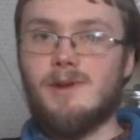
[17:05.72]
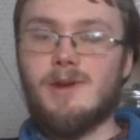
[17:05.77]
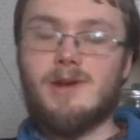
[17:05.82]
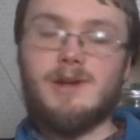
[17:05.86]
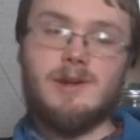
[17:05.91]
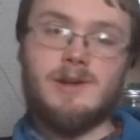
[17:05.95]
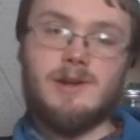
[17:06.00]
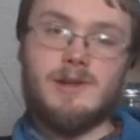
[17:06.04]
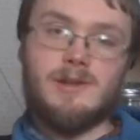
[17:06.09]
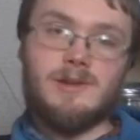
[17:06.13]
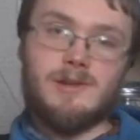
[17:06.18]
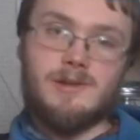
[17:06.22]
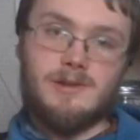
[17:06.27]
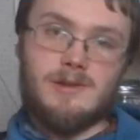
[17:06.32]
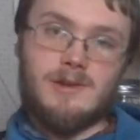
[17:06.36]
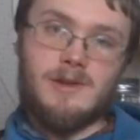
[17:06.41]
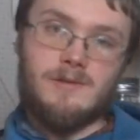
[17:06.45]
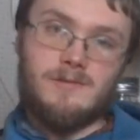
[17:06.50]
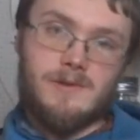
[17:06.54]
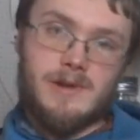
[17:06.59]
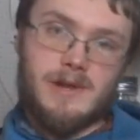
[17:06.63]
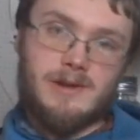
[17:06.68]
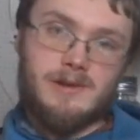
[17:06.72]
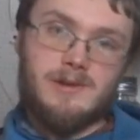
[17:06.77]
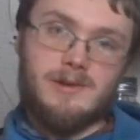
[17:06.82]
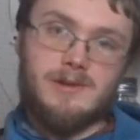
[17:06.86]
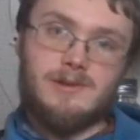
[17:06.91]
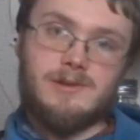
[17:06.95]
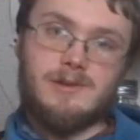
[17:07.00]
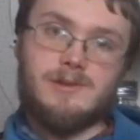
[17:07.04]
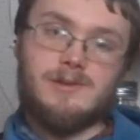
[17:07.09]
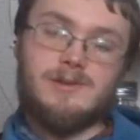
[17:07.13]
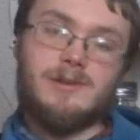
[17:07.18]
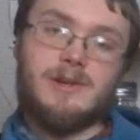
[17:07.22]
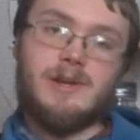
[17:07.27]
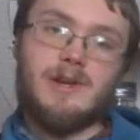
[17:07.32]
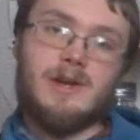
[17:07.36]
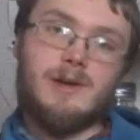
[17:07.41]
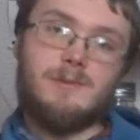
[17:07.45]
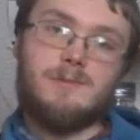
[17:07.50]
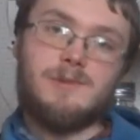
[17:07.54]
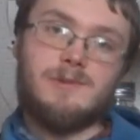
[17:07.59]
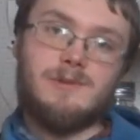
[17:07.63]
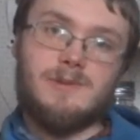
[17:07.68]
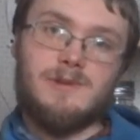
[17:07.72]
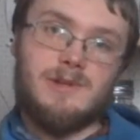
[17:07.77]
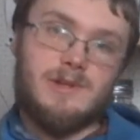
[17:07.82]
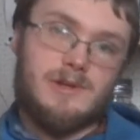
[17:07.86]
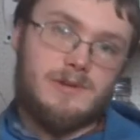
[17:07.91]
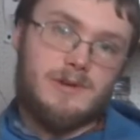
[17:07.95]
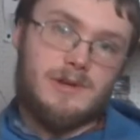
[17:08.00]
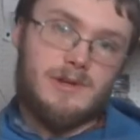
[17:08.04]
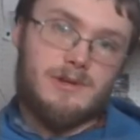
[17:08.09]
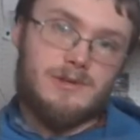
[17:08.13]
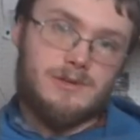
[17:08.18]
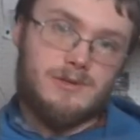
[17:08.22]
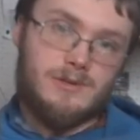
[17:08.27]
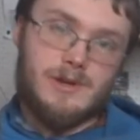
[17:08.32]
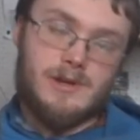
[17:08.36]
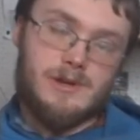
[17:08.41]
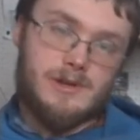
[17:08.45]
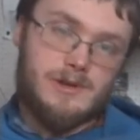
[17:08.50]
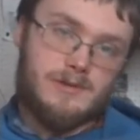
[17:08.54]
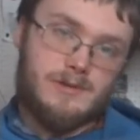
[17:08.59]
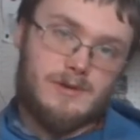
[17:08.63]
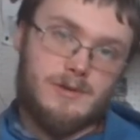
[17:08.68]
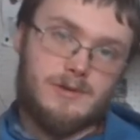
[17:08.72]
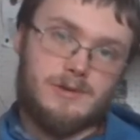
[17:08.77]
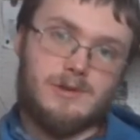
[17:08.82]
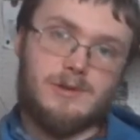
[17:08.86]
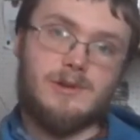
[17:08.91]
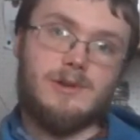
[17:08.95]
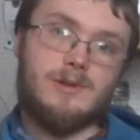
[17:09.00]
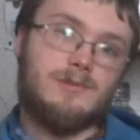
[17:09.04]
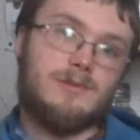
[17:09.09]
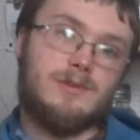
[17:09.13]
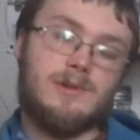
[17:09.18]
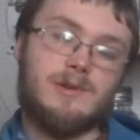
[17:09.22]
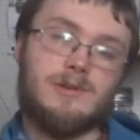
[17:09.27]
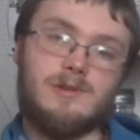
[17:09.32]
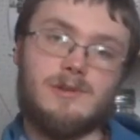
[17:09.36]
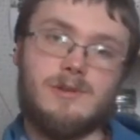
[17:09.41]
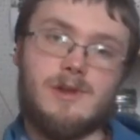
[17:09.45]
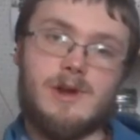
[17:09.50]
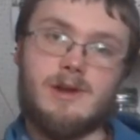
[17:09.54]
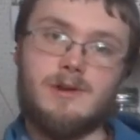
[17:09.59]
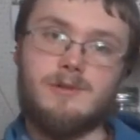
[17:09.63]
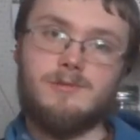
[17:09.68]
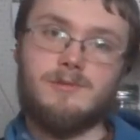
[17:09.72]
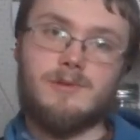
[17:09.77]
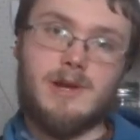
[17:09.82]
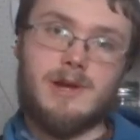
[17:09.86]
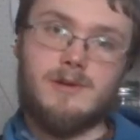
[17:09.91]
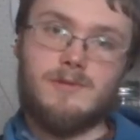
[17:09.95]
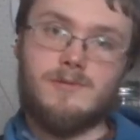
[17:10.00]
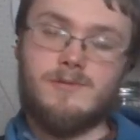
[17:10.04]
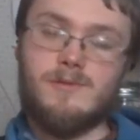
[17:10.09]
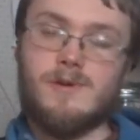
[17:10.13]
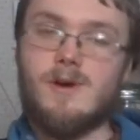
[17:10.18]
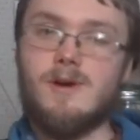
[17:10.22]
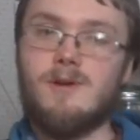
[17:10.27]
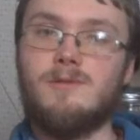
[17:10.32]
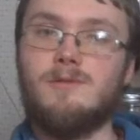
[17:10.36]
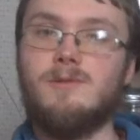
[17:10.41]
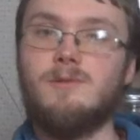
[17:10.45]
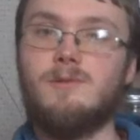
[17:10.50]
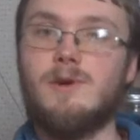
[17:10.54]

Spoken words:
And another advantage is that it helps to decrease soil erosion if there's a lot of rainfall